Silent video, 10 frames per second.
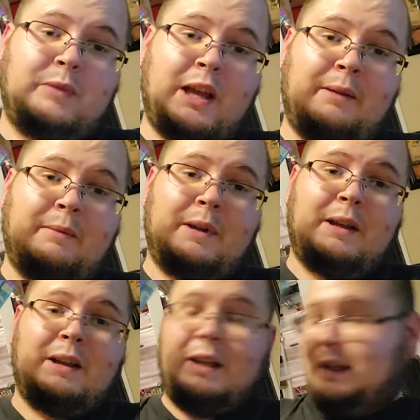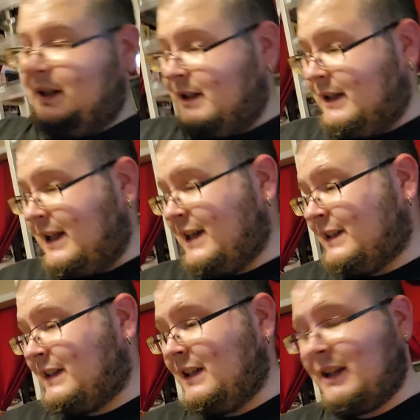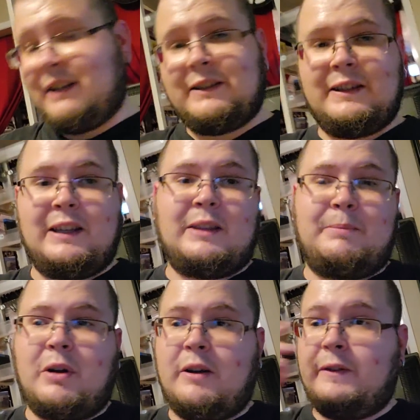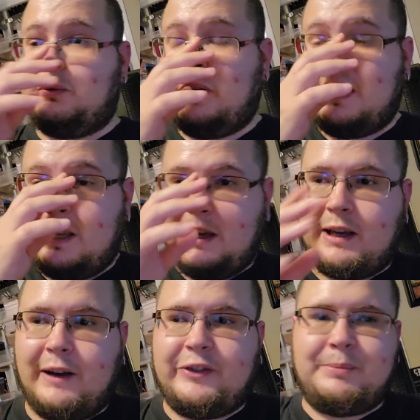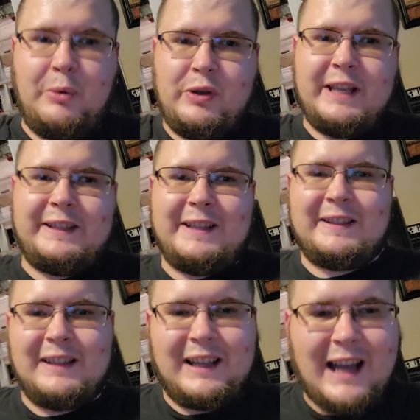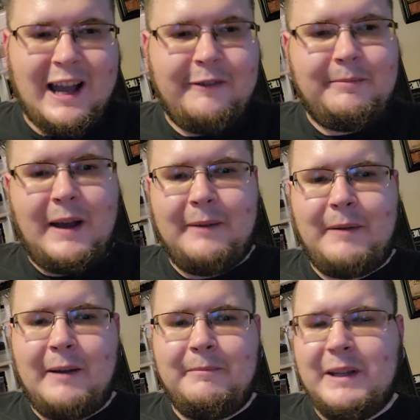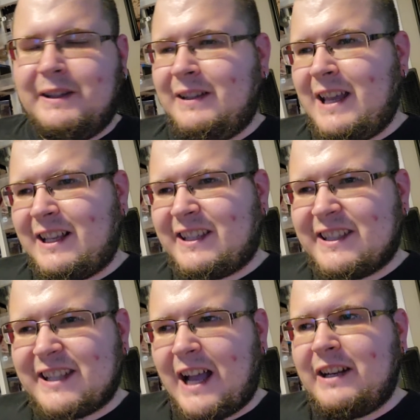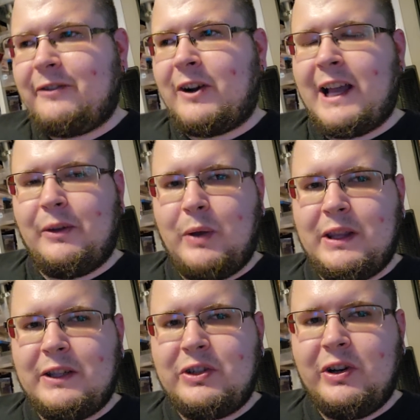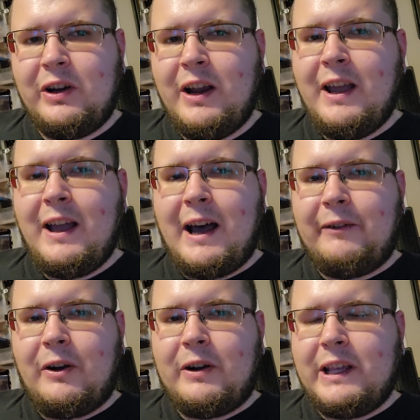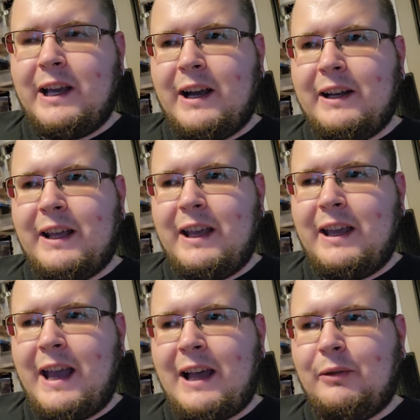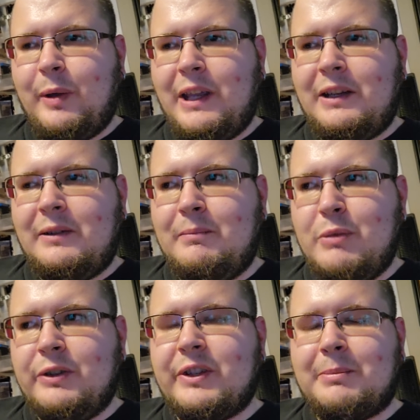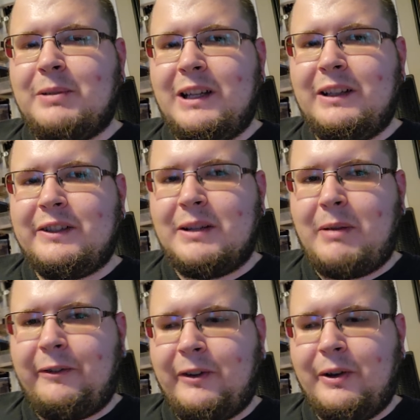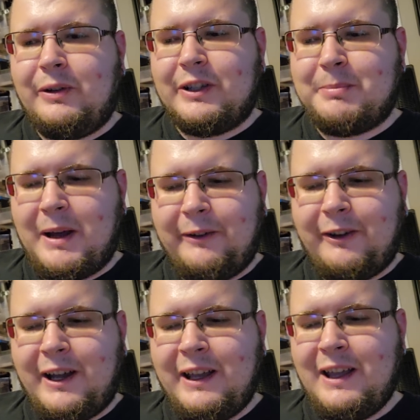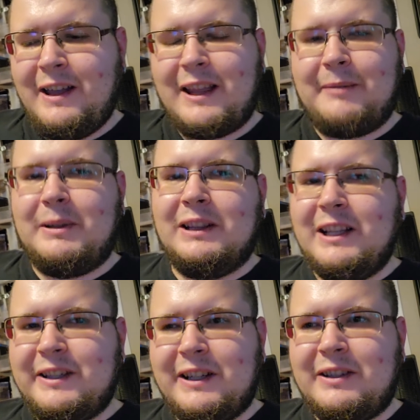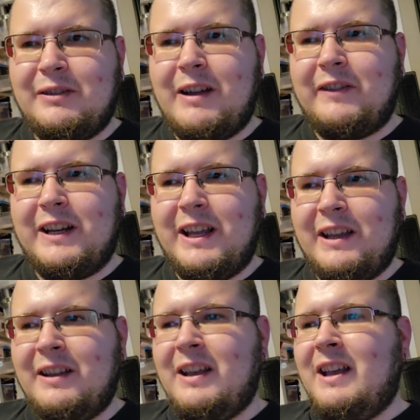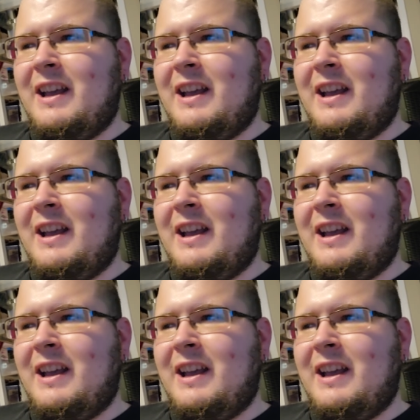yeah. Like I said, that's like the perfect way to kick off spooky season. Like I've been excited for Halloween this year. I've already got a Halloween music playlist on my phone on Spotify that I've been listening to every day.